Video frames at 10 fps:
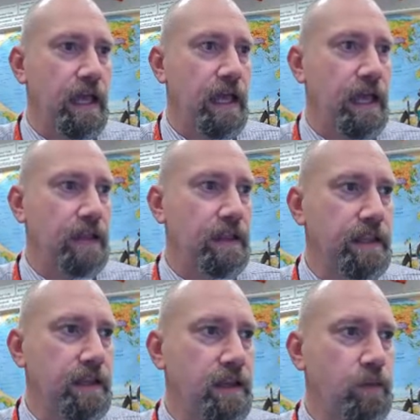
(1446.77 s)

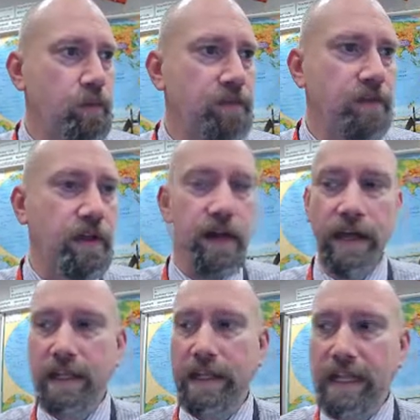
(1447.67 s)
And then we've
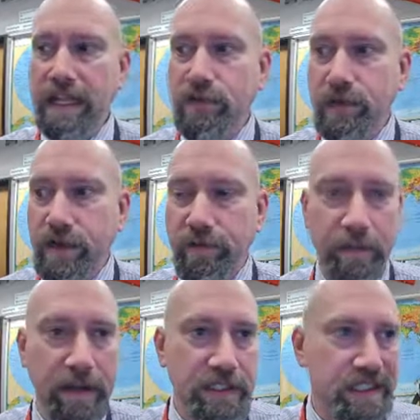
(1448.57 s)
got a little extra
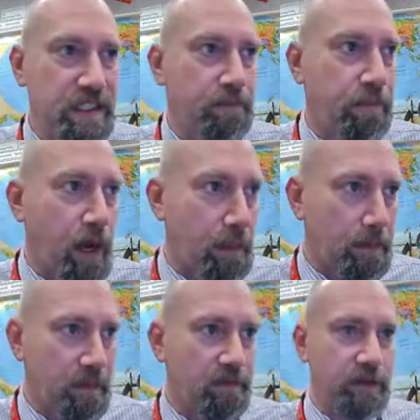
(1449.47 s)
information at the
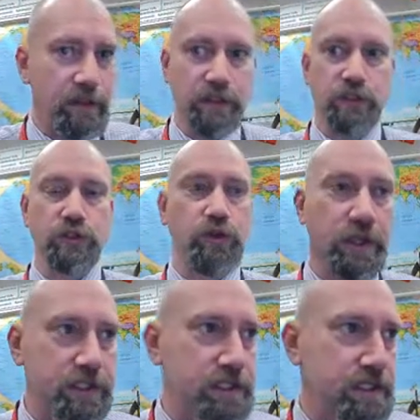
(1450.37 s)
bottom of our
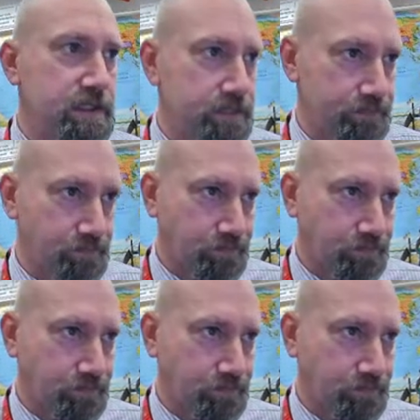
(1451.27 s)
instructions.